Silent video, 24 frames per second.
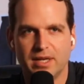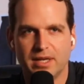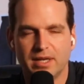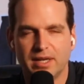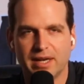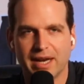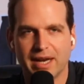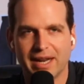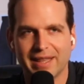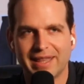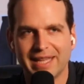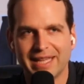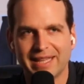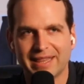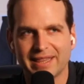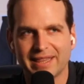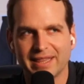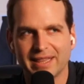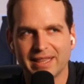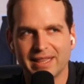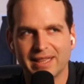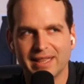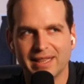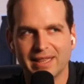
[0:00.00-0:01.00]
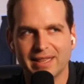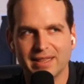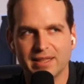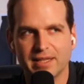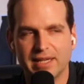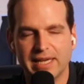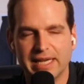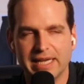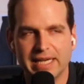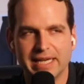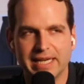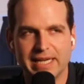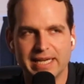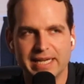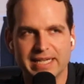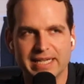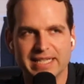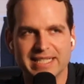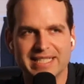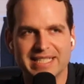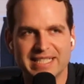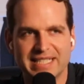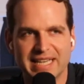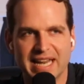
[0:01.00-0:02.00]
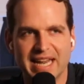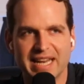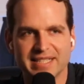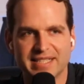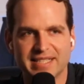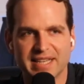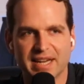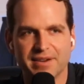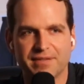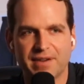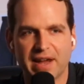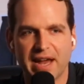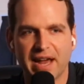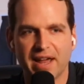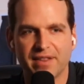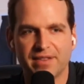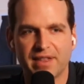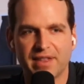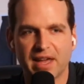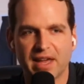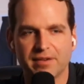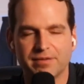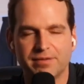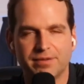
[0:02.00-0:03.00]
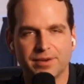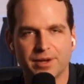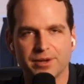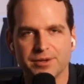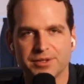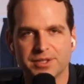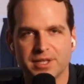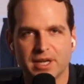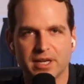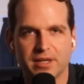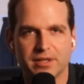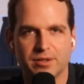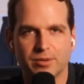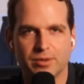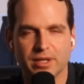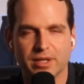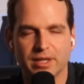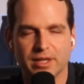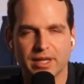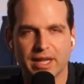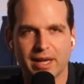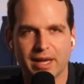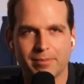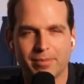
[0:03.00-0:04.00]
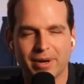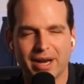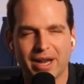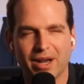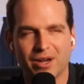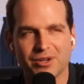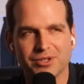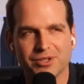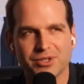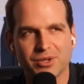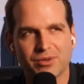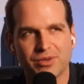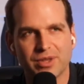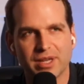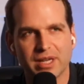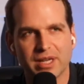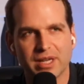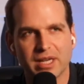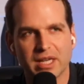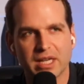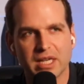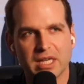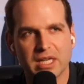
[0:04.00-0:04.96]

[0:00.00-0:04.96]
And I think in a sense, I've had that flow state doing that, but I also think